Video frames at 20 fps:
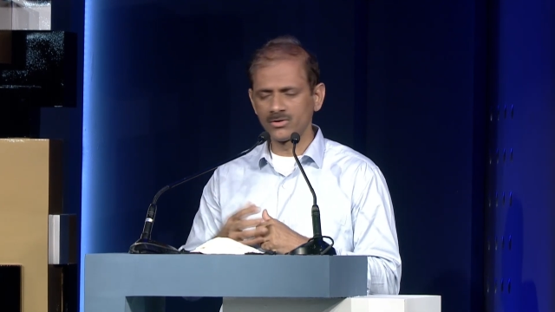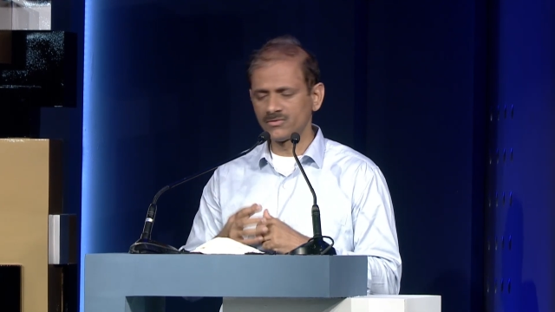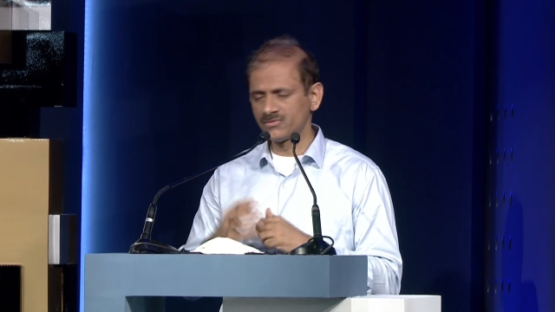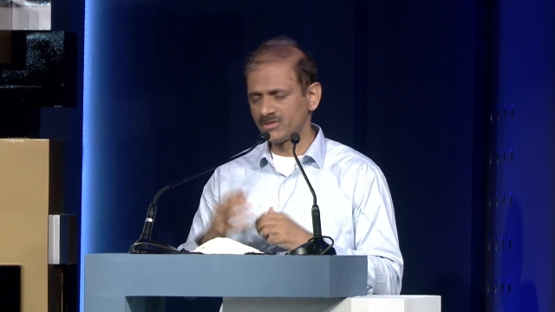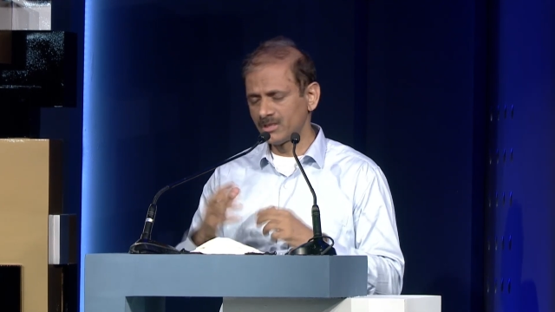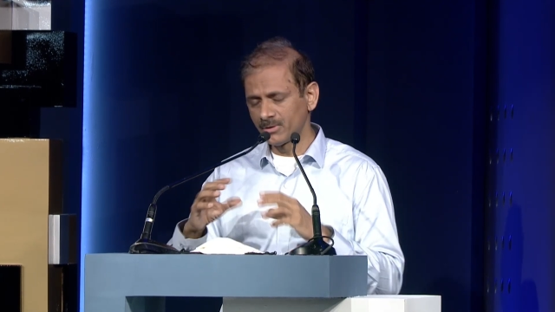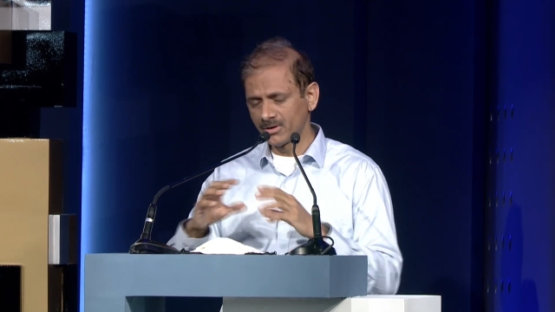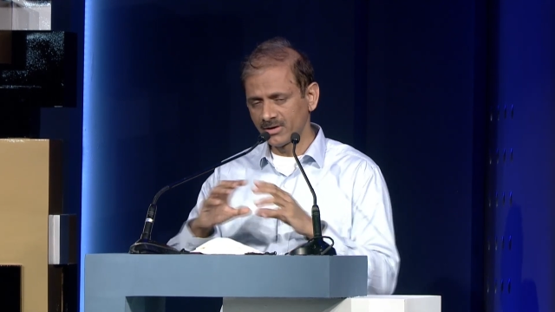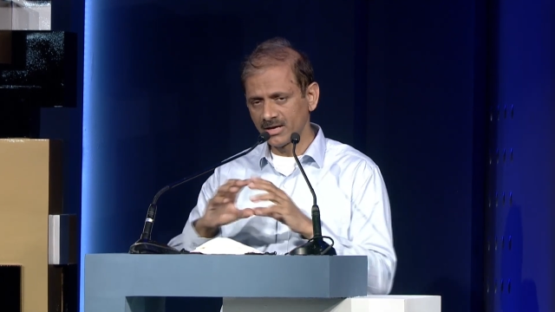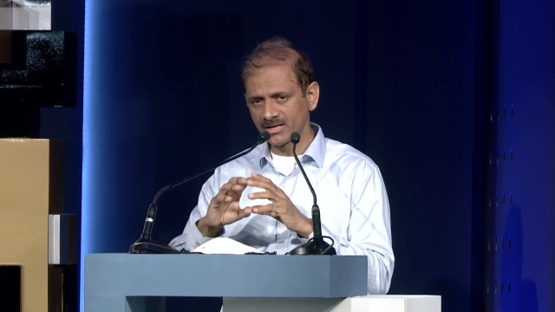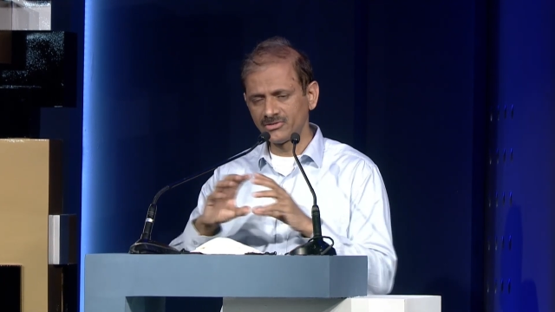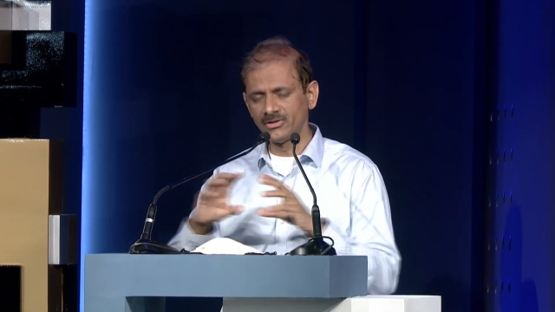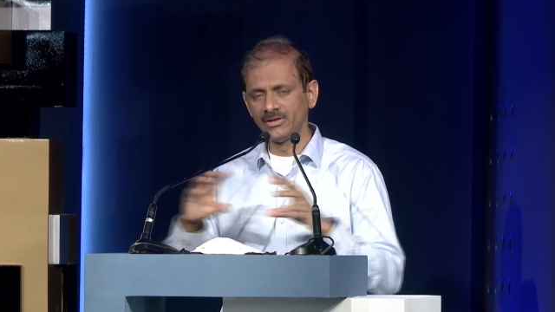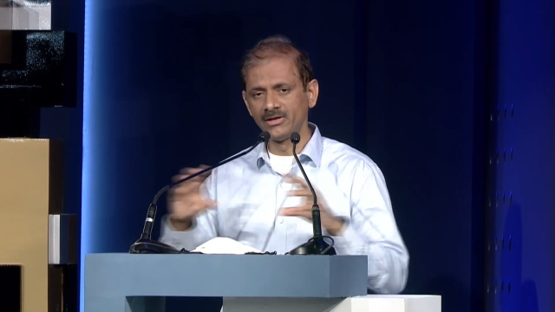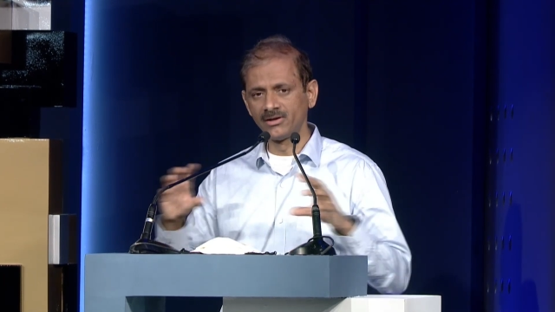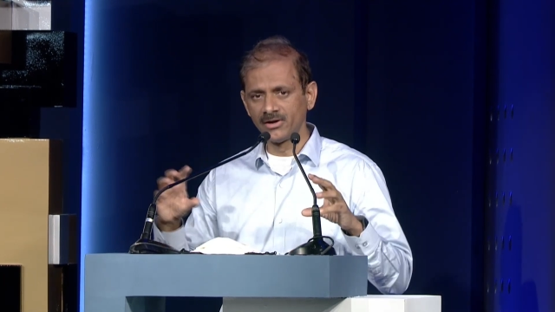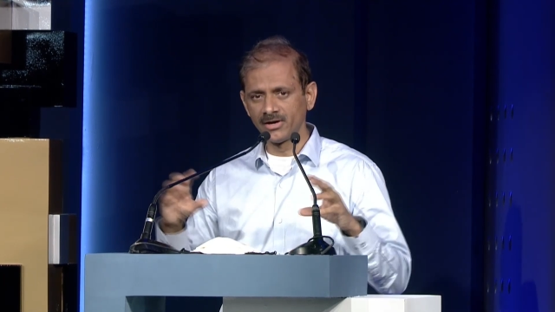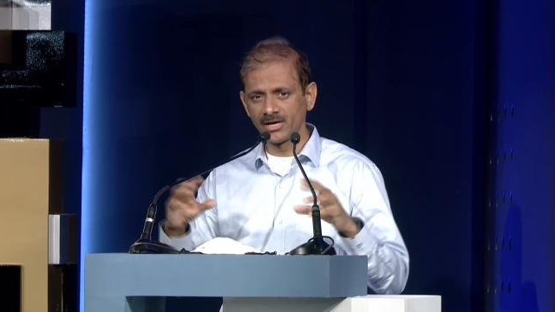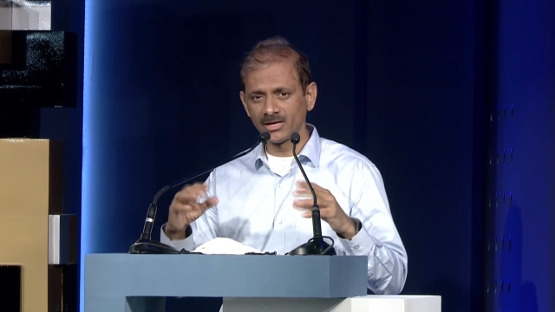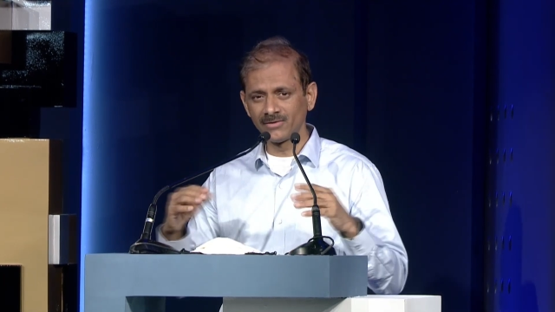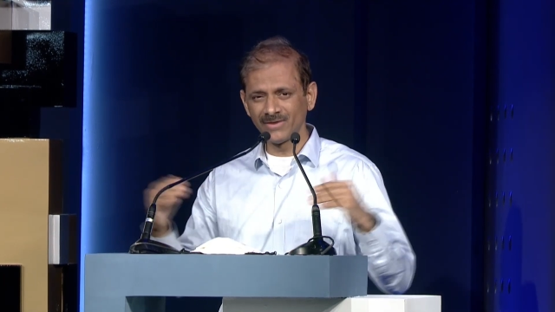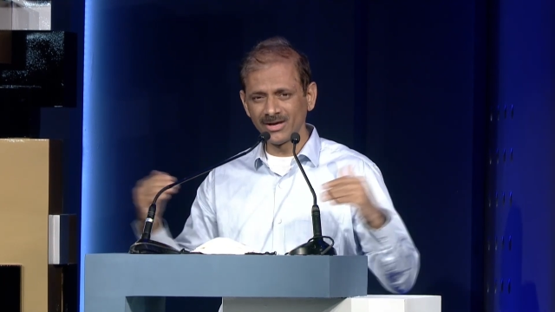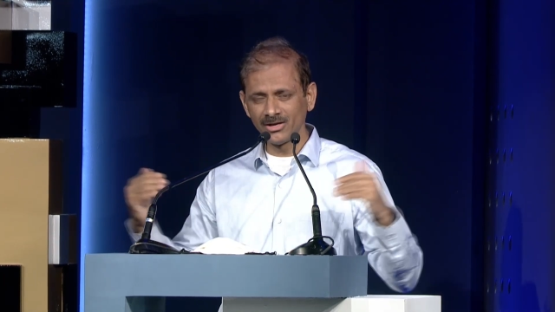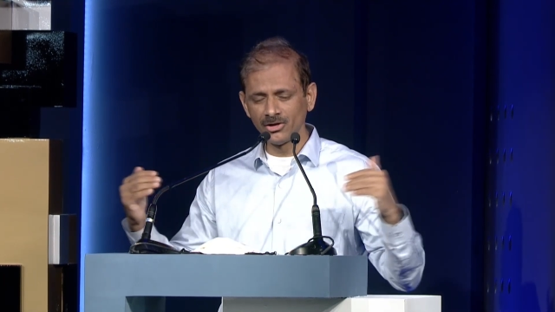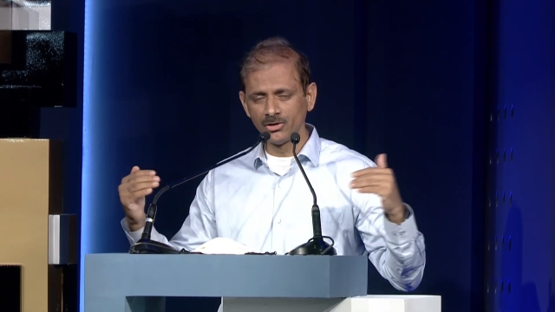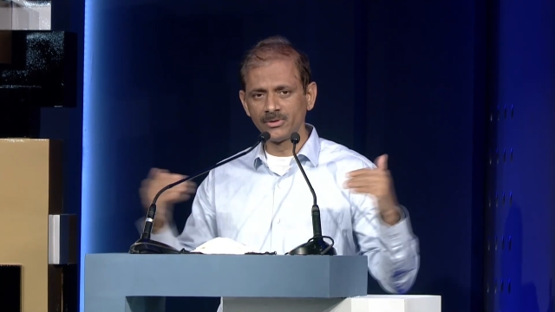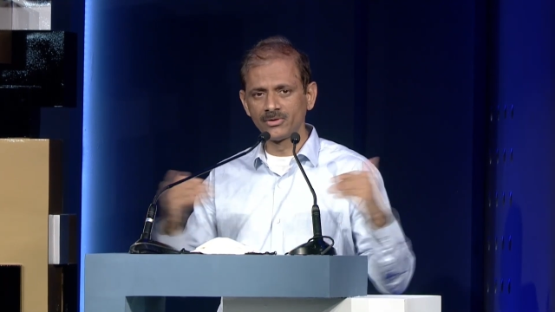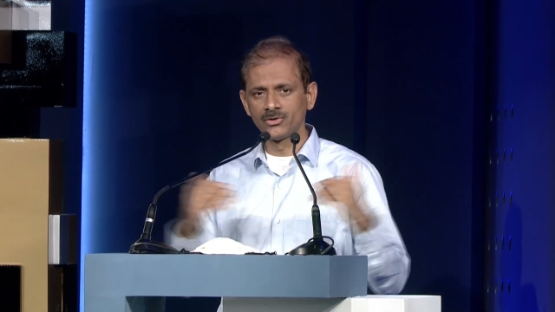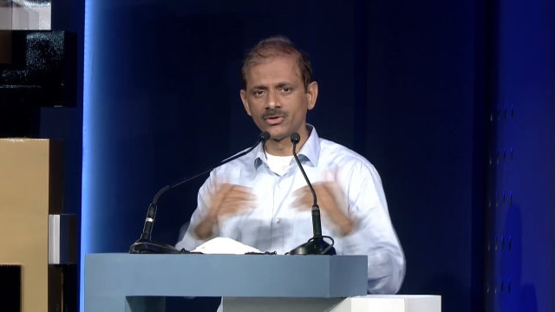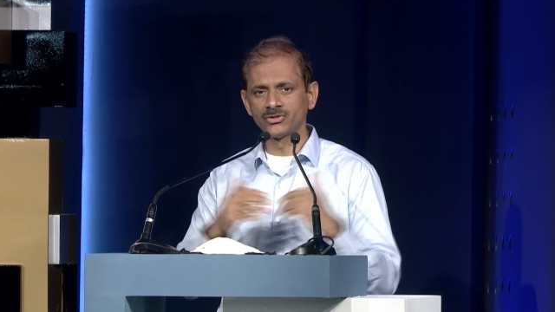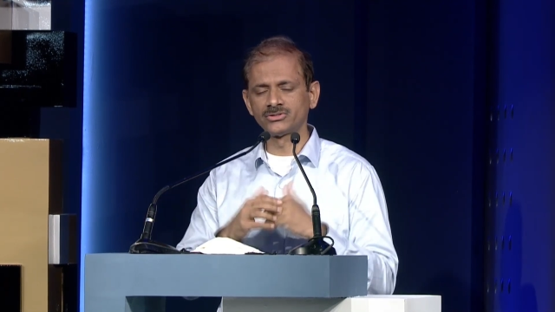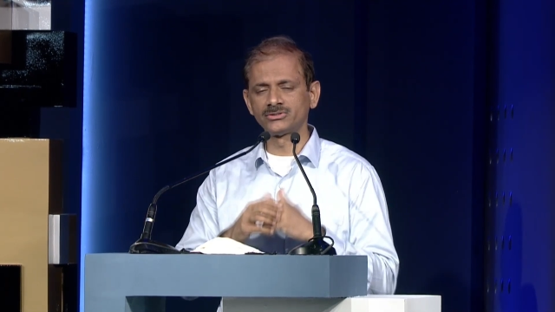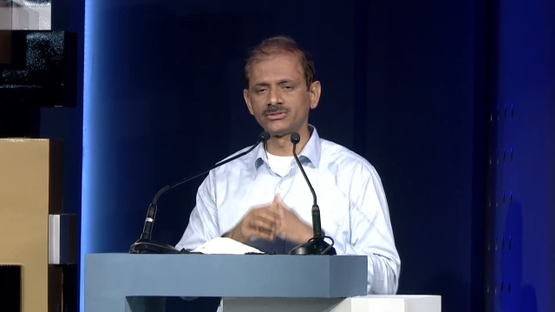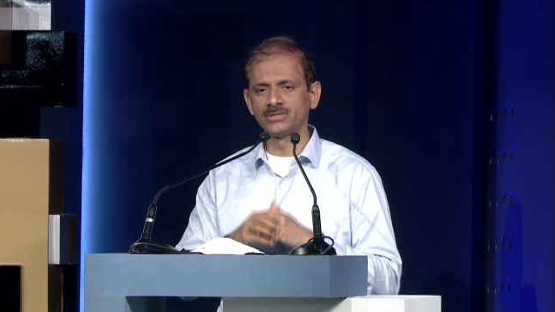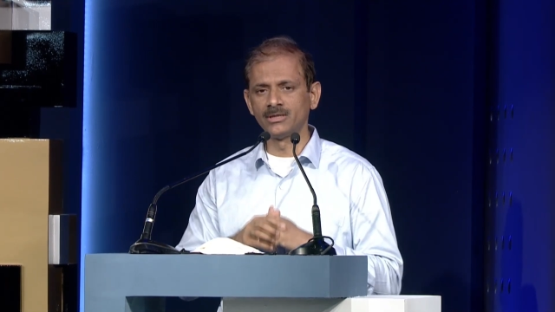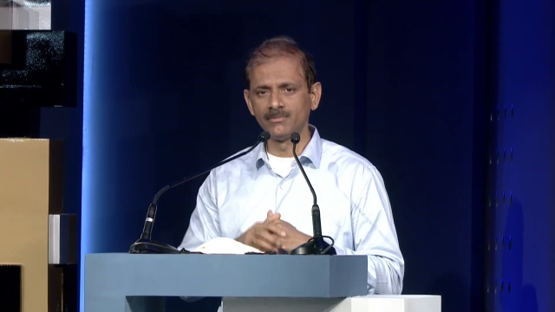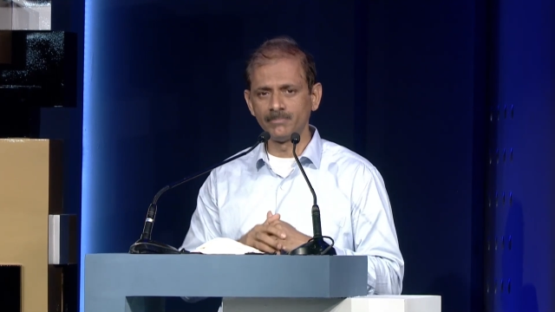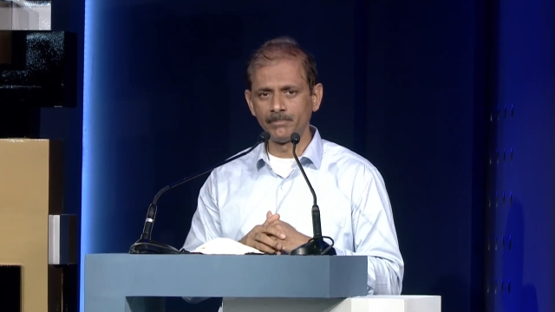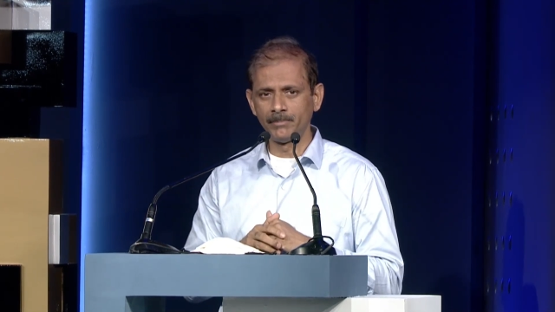of them are actually creating value because